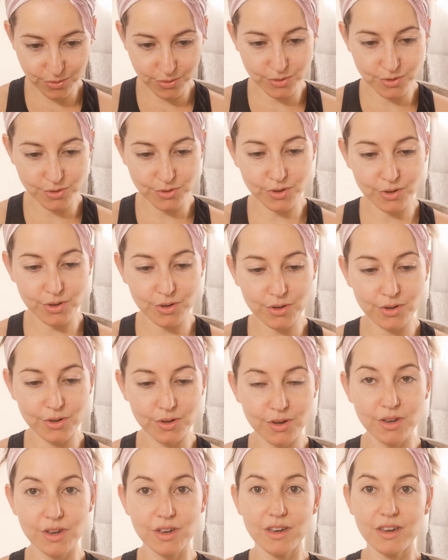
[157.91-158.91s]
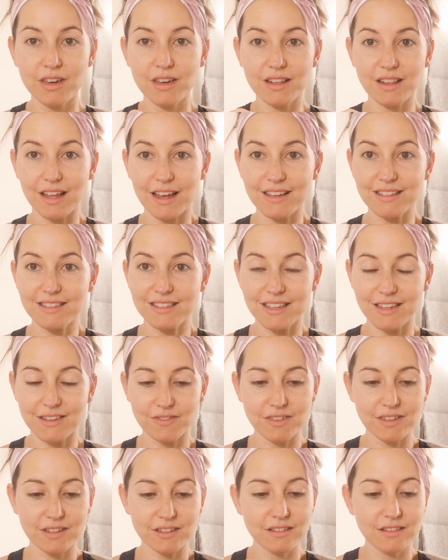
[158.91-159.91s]
so nice
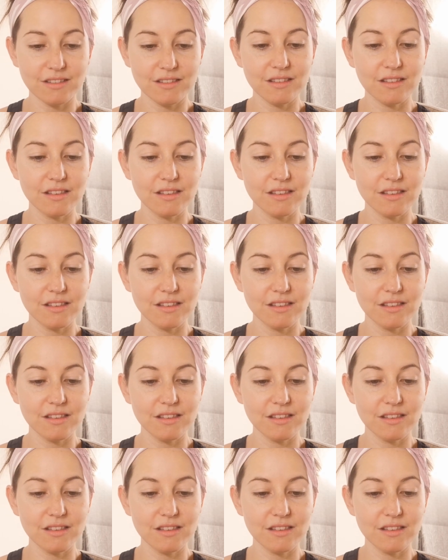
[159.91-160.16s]
even